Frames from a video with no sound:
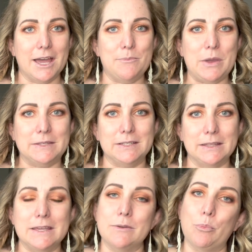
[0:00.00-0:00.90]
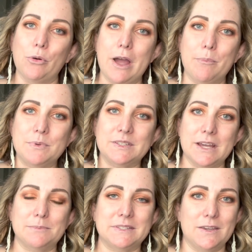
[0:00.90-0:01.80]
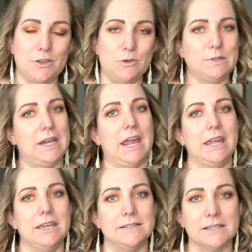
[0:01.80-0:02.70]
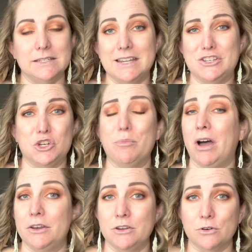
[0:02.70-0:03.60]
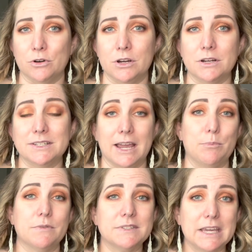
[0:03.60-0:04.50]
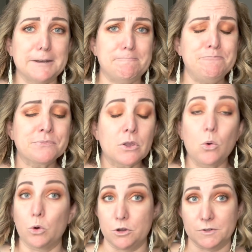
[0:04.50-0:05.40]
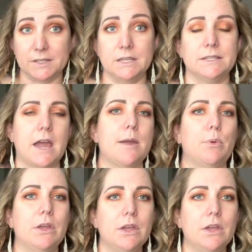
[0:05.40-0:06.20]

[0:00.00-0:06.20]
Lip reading: Basically, the prep steps that you take is contingent upon your type of skin or your skin type.